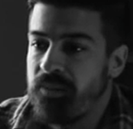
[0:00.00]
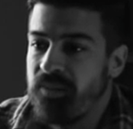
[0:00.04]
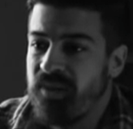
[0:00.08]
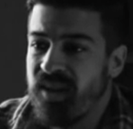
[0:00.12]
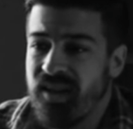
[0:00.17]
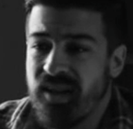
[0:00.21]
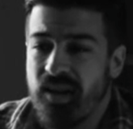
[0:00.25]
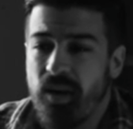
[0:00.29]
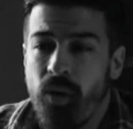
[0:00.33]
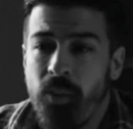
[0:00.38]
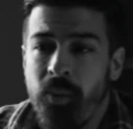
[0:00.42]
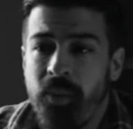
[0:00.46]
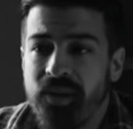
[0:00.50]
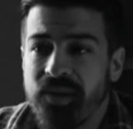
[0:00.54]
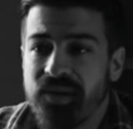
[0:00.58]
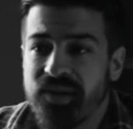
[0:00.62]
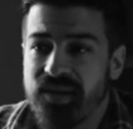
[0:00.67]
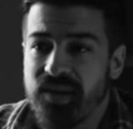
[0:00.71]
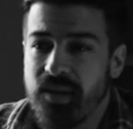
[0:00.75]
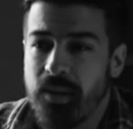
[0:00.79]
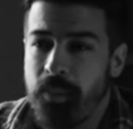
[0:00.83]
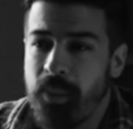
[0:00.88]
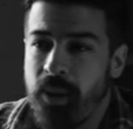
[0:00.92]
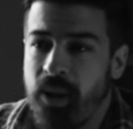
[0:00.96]
that
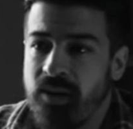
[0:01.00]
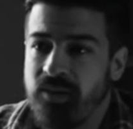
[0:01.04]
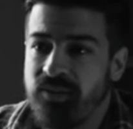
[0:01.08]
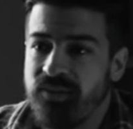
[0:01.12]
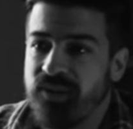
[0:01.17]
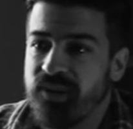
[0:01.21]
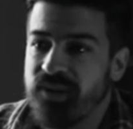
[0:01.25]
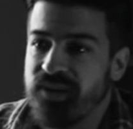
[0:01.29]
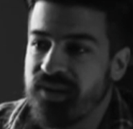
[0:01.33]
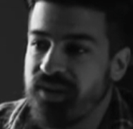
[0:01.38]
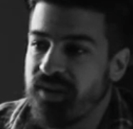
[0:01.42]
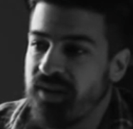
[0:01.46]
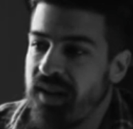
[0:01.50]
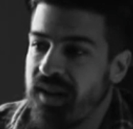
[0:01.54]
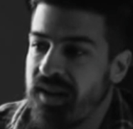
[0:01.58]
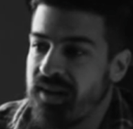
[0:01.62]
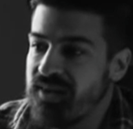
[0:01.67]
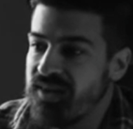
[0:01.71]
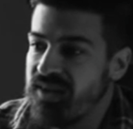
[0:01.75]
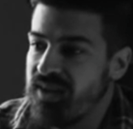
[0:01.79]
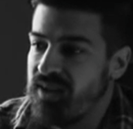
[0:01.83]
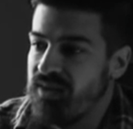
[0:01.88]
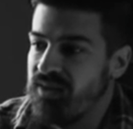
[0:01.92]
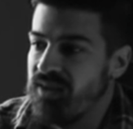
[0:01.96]
almost upon first
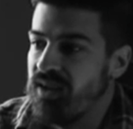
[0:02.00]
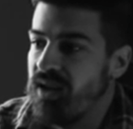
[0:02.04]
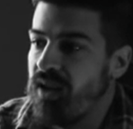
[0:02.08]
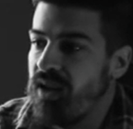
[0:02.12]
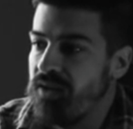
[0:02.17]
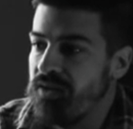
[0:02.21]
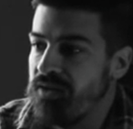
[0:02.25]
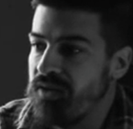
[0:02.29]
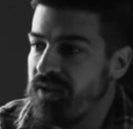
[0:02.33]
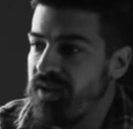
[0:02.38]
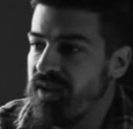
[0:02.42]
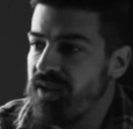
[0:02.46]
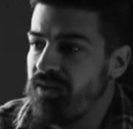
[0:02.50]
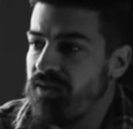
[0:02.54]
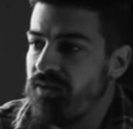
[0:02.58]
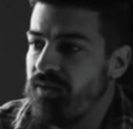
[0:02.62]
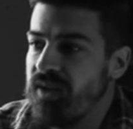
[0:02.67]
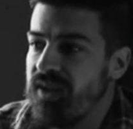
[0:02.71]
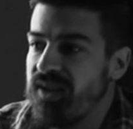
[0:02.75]
glance sounds contradictory.